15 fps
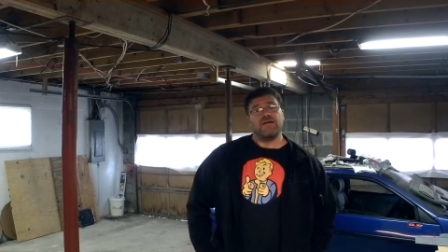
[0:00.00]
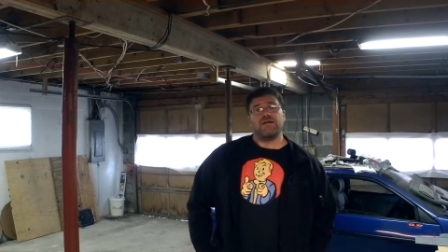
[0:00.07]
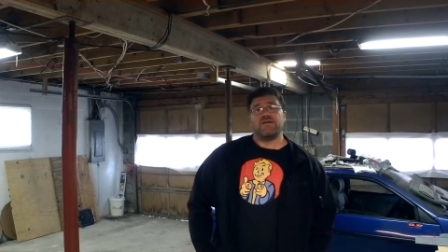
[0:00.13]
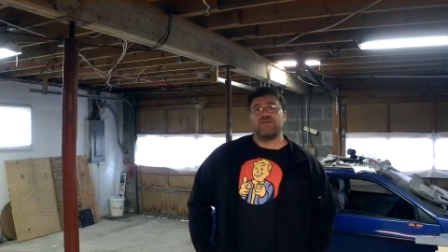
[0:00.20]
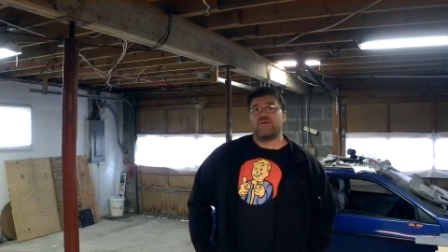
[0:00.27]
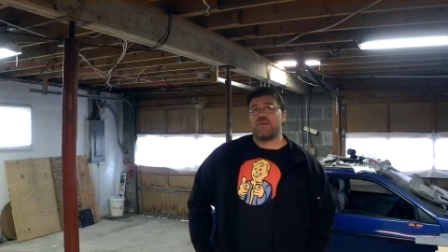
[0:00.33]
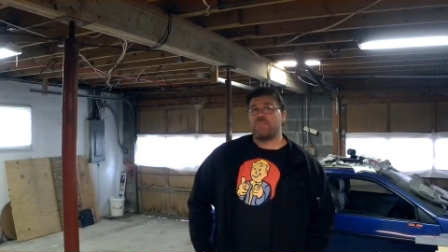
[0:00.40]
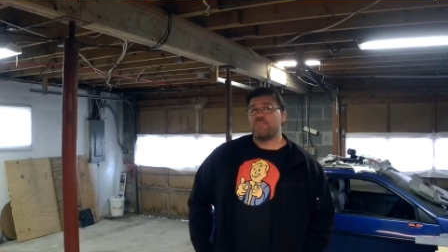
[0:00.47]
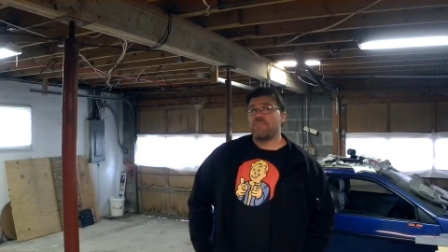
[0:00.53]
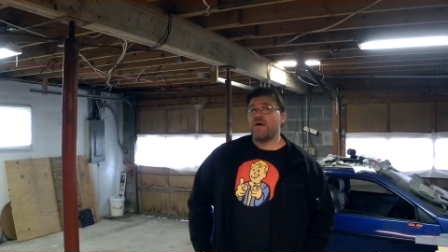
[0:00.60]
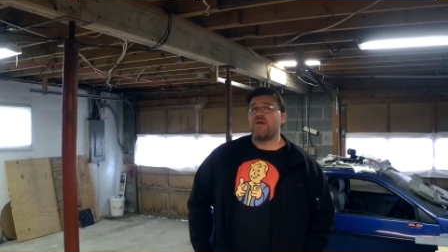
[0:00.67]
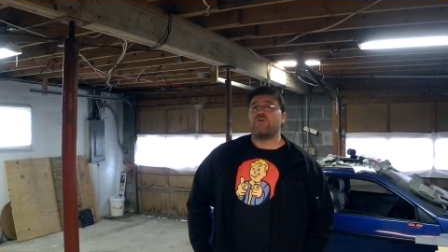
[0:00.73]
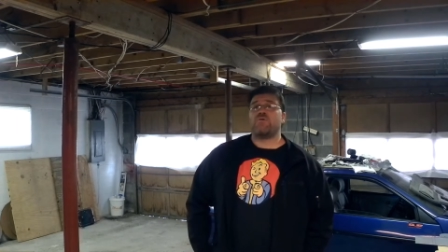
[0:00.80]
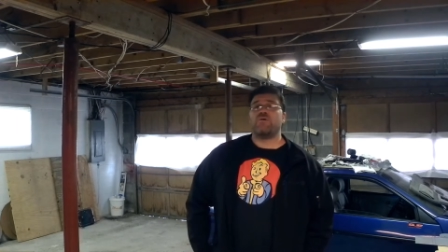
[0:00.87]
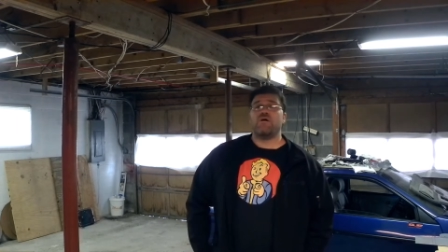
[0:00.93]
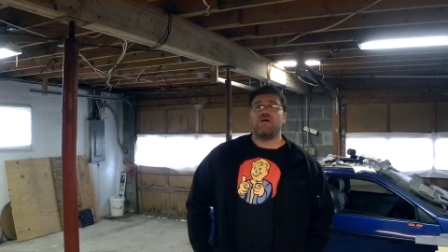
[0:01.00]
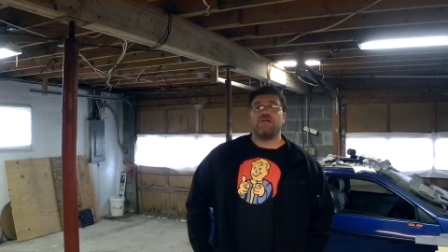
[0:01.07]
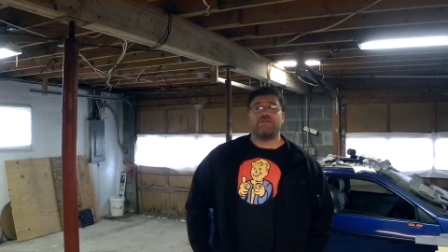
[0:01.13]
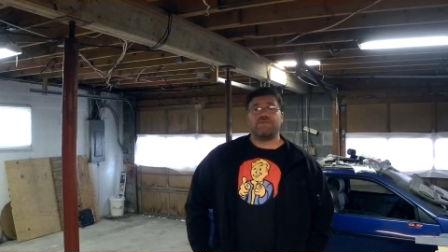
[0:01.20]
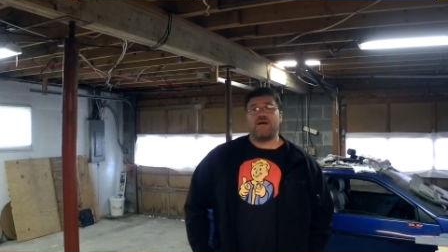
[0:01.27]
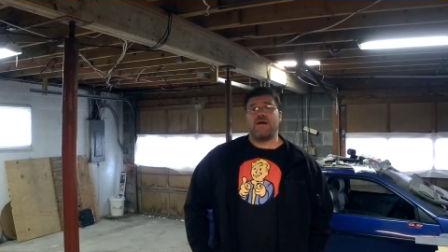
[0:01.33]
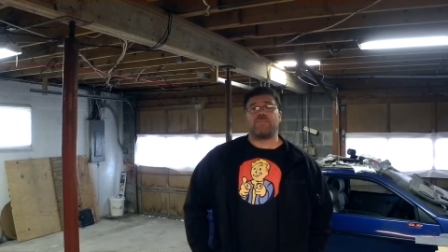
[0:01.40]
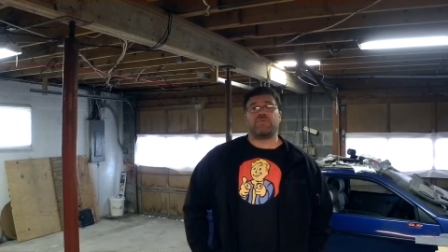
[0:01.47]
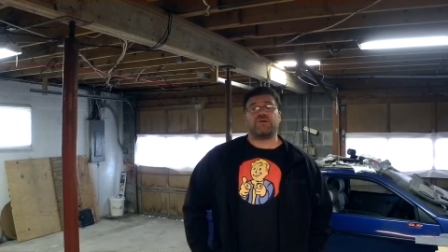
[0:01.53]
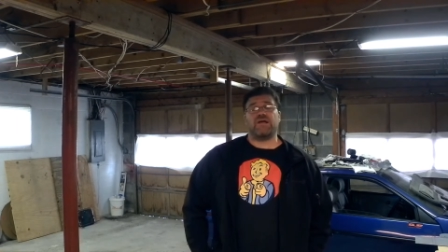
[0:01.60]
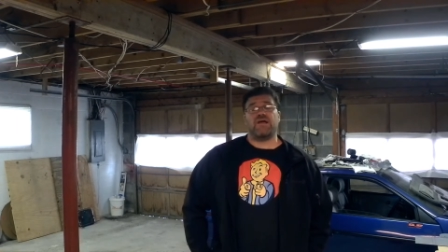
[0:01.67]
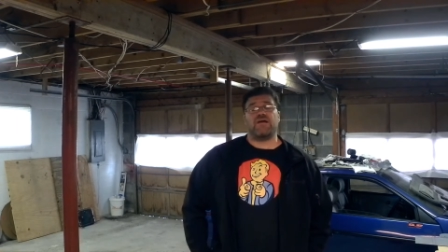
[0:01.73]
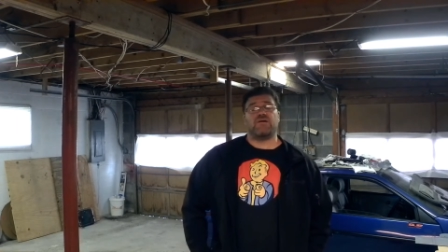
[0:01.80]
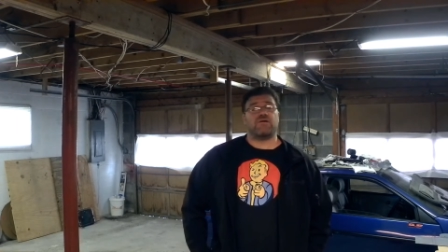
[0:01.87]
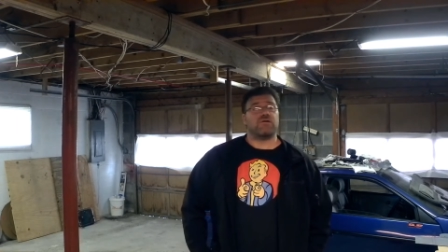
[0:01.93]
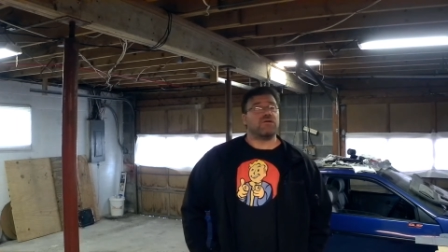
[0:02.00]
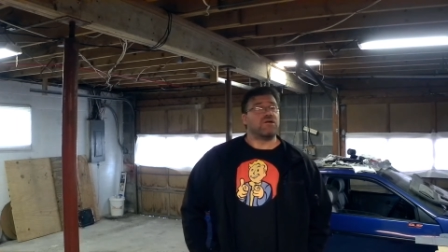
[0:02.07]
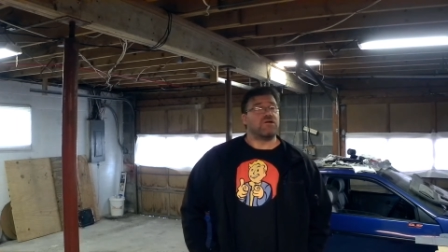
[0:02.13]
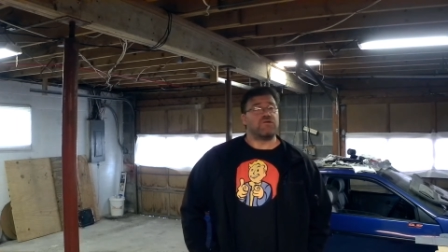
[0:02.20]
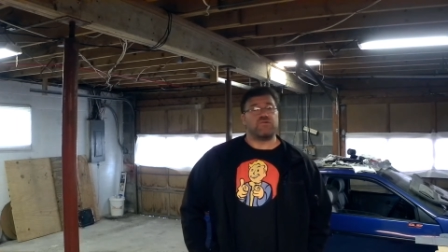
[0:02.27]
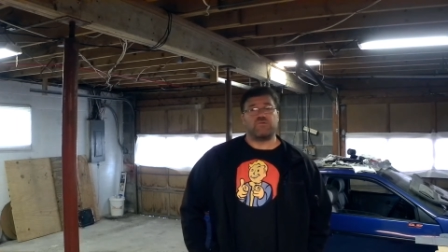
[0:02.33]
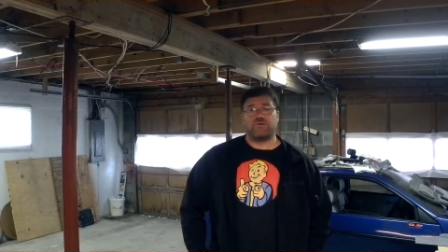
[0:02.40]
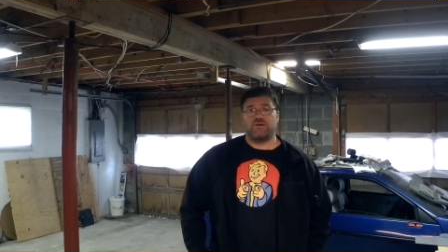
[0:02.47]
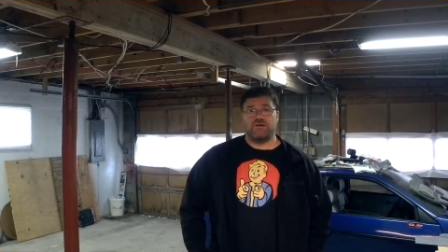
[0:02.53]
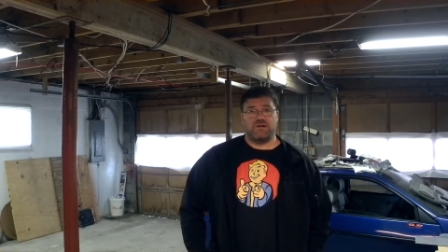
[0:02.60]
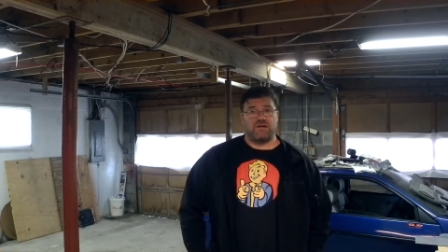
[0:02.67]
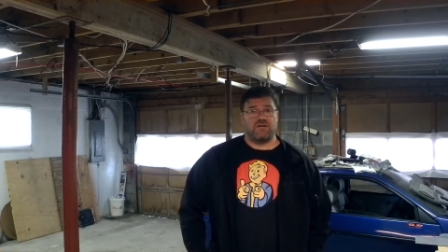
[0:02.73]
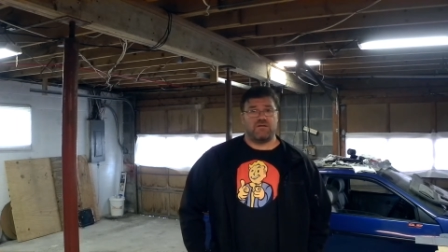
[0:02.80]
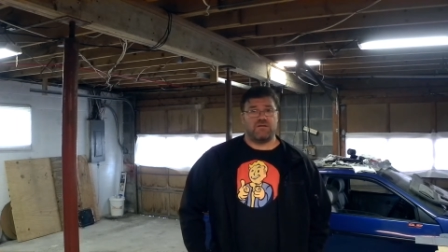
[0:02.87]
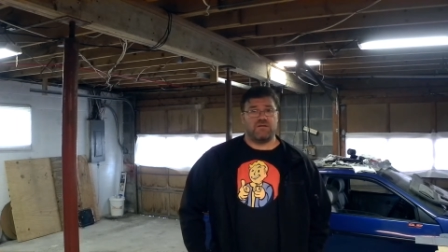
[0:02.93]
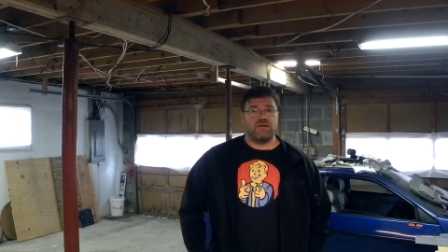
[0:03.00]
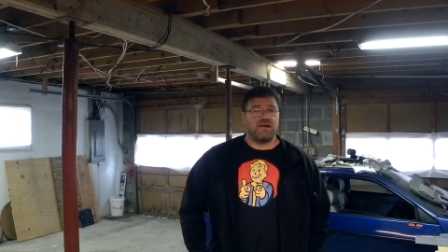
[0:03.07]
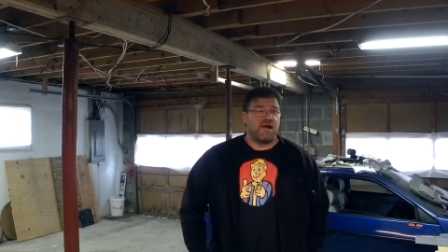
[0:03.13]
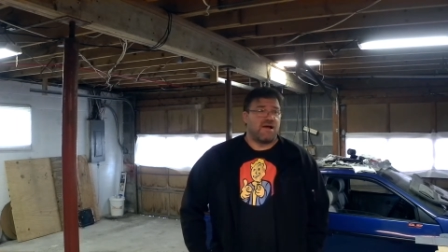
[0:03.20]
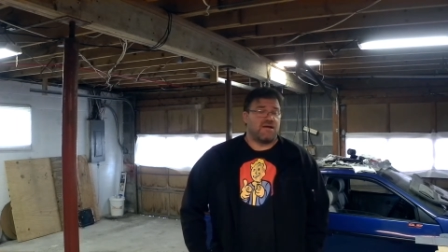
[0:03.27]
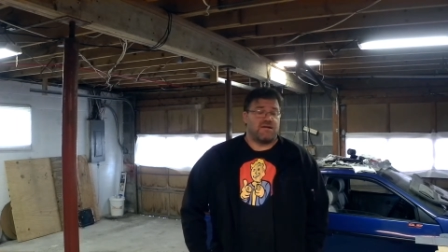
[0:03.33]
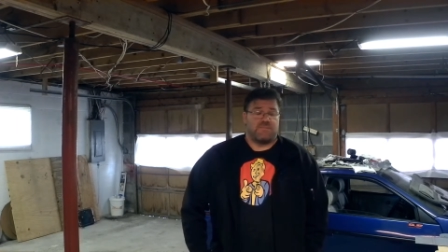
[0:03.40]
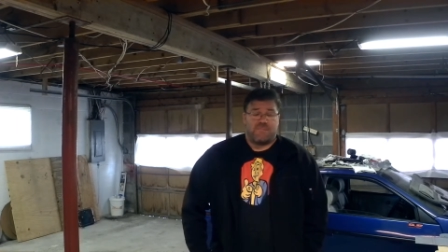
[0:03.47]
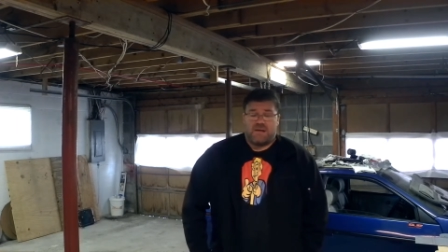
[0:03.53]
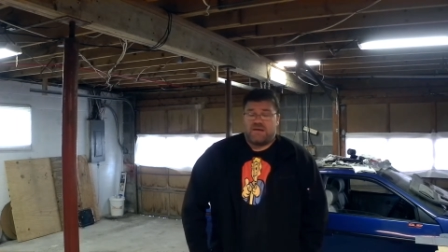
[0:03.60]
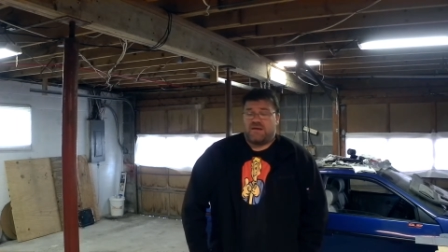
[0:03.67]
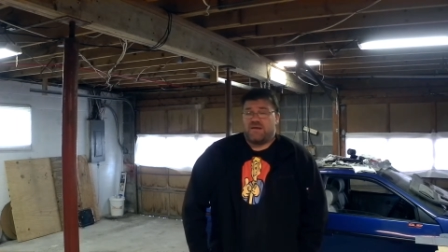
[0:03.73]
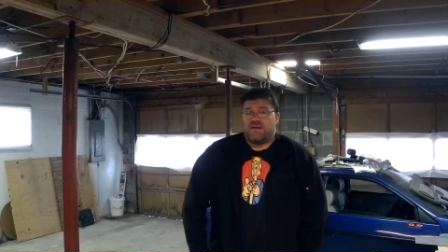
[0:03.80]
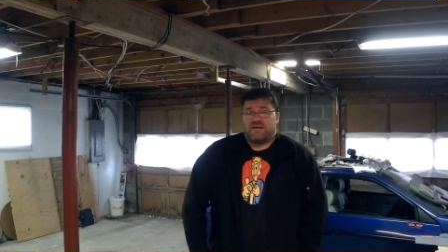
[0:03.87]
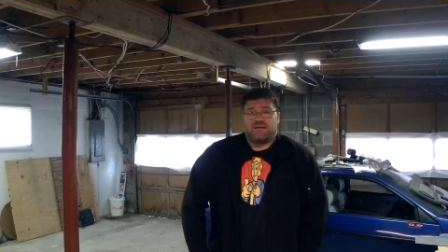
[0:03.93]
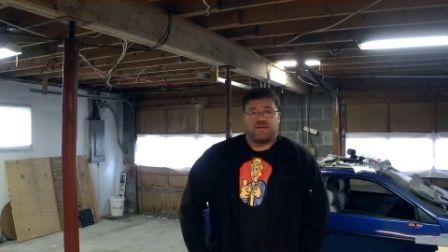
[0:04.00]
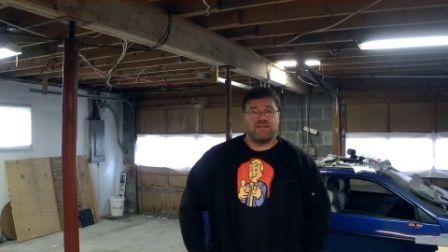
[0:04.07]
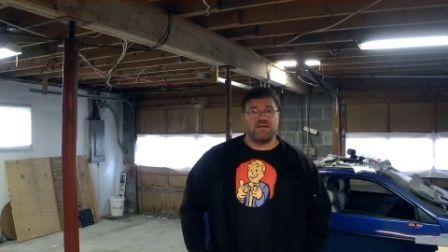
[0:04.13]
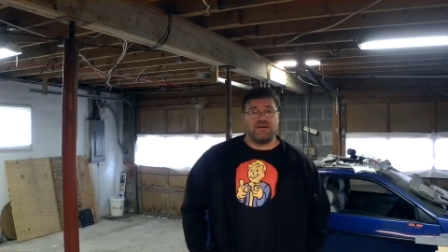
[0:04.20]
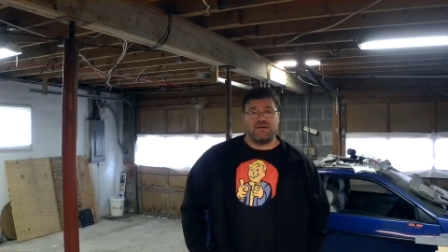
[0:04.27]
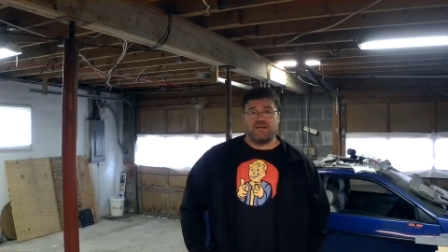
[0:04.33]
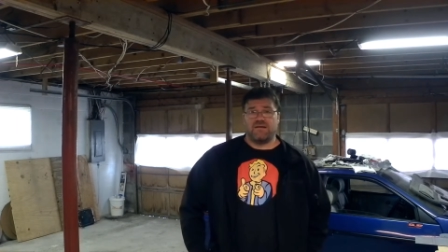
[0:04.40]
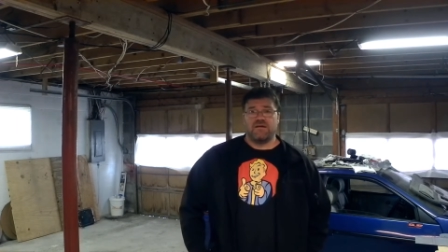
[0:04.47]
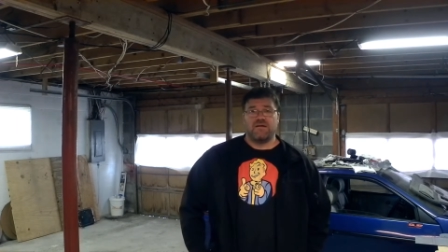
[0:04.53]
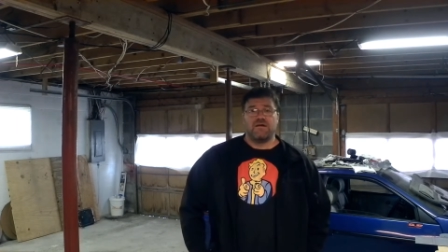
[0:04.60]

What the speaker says: he is a metal fabricator extraordinaire. The guy can make anything.